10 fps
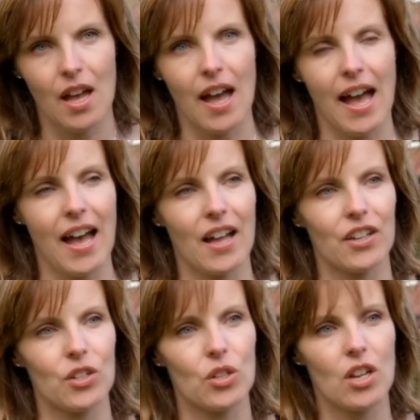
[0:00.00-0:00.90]

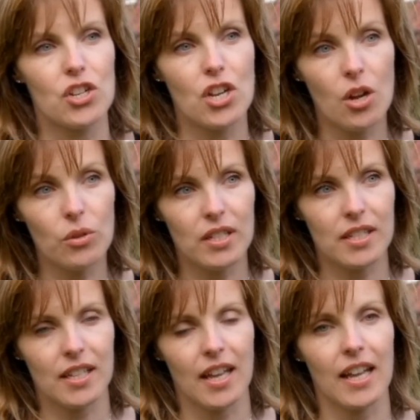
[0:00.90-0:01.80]
And
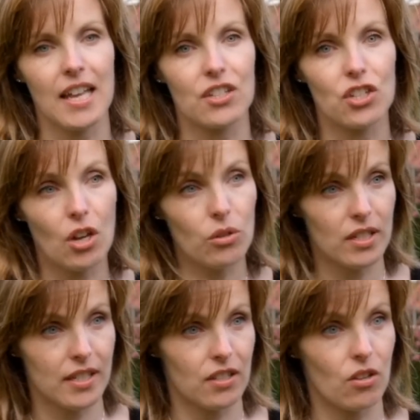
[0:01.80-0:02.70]
noticing is
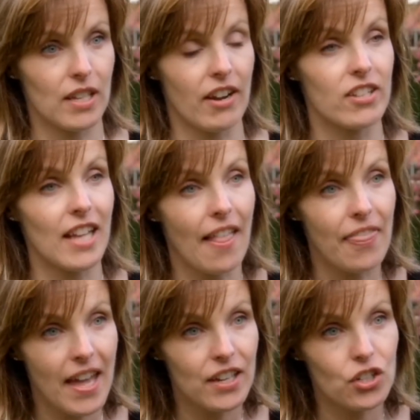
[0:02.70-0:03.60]
noticing those areas and
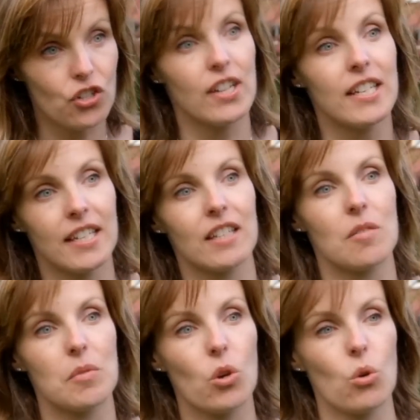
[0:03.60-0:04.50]
then treating them
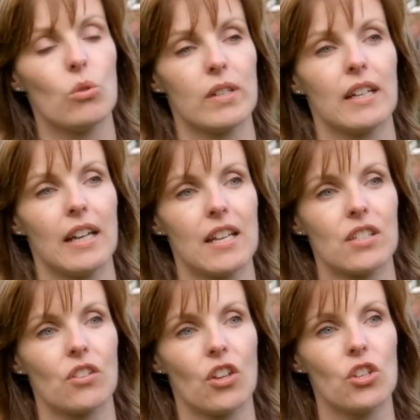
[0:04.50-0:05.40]
accordingly
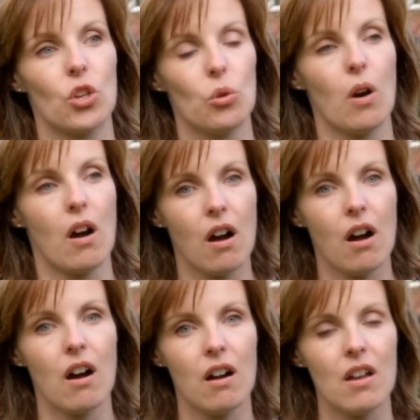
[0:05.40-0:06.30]
so that you
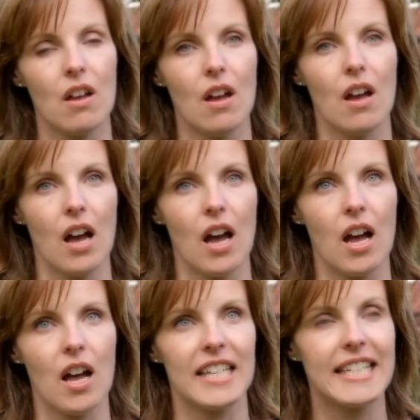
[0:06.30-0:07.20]
are
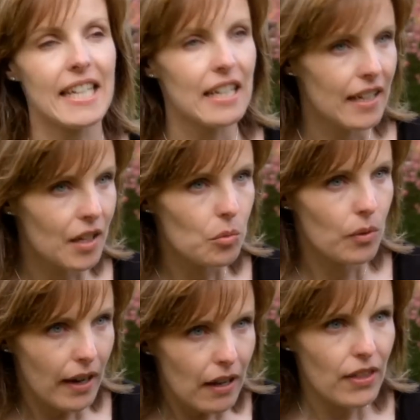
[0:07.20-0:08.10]
uh, dealing
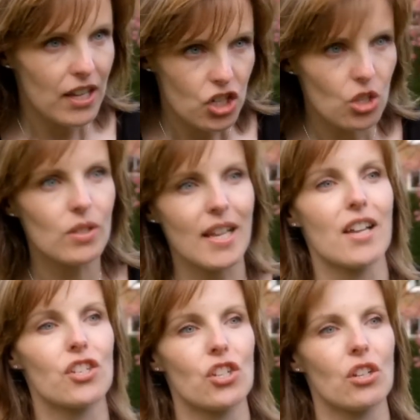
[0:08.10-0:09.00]
with issues
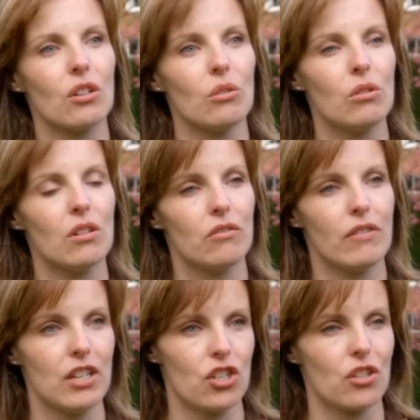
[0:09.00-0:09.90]
as you
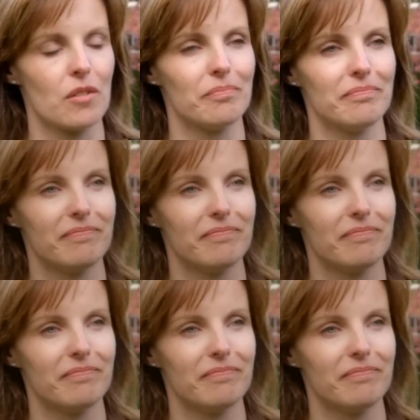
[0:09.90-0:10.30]
reach them.